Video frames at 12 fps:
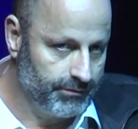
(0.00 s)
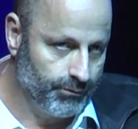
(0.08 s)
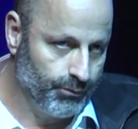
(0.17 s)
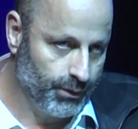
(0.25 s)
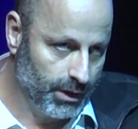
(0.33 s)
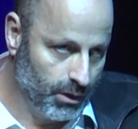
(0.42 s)

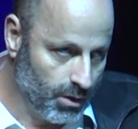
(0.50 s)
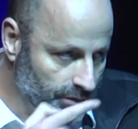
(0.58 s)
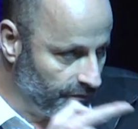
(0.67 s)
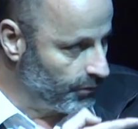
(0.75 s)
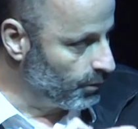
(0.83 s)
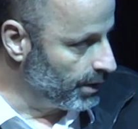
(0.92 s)
and if we
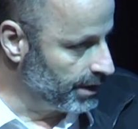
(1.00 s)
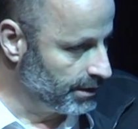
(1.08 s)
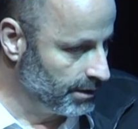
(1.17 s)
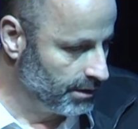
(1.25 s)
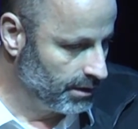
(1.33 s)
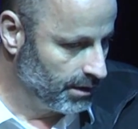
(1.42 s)
go this
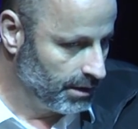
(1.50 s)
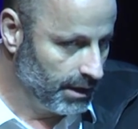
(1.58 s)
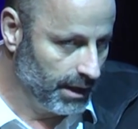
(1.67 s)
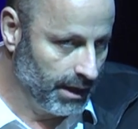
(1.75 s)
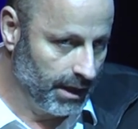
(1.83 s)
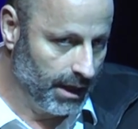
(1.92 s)
way,
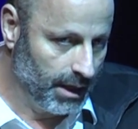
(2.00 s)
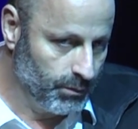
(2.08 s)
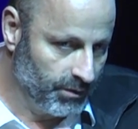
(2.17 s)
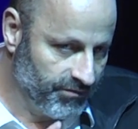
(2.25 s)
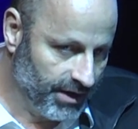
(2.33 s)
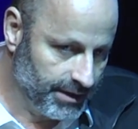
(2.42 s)

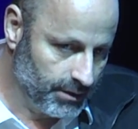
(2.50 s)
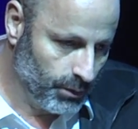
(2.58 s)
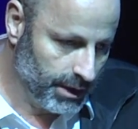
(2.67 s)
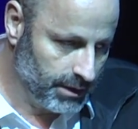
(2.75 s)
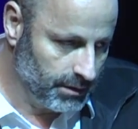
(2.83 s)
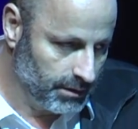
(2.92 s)
and we
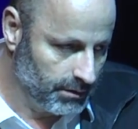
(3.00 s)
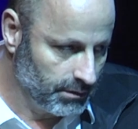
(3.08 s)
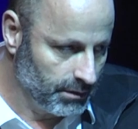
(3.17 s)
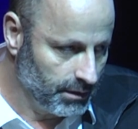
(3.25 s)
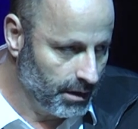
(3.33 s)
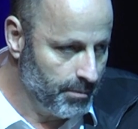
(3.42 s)
find a way,
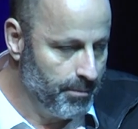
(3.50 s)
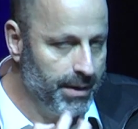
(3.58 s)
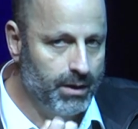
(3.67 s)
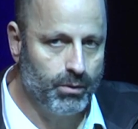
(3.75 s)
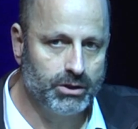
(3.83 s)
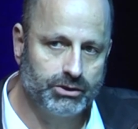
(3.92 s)
a
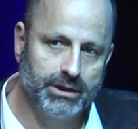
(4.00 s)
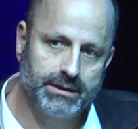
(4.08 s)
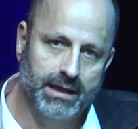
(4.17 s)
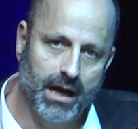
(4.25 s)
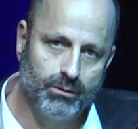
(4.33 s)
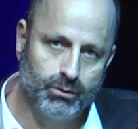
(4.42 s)
big
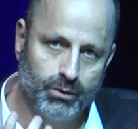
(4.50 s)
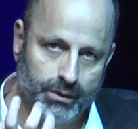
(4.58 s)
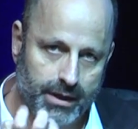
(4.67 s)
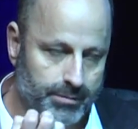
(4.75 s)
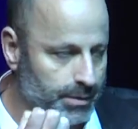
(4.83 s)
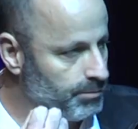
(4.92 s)
question is how
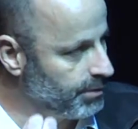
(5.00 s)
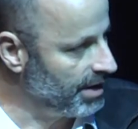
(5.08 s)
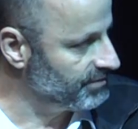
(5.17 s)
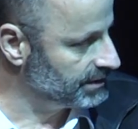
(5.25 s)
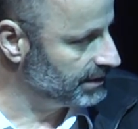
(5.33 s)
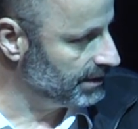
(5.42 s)
do you
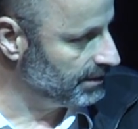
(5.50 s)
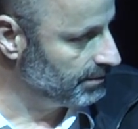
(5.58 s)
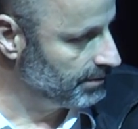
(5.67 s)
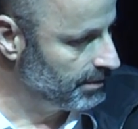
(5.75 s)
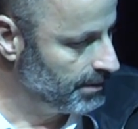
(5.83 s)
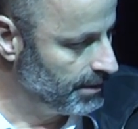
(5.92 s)
keep
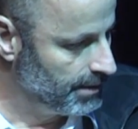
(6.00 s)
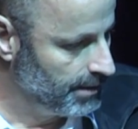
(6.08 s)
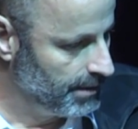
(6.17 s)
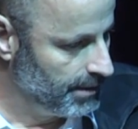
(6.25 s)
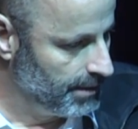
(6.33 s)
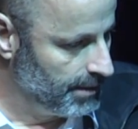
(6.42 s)
privacy?
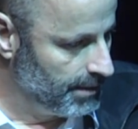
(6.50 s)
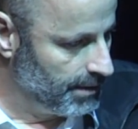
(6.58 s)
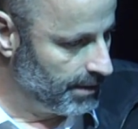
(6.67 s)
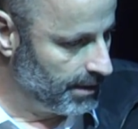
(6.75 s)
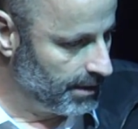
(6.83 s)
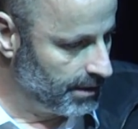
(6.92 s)

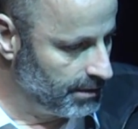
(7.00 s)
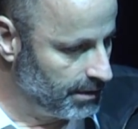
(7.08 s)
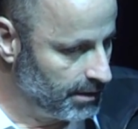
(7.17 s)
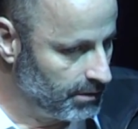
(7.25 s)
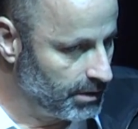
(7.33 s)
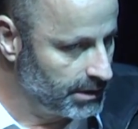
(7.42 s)

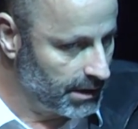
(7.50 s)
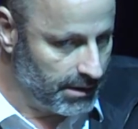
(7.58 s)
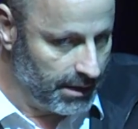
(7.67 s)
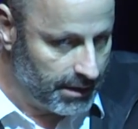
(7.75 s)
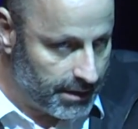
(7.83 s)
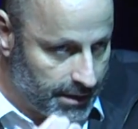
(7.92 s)
And Jonathan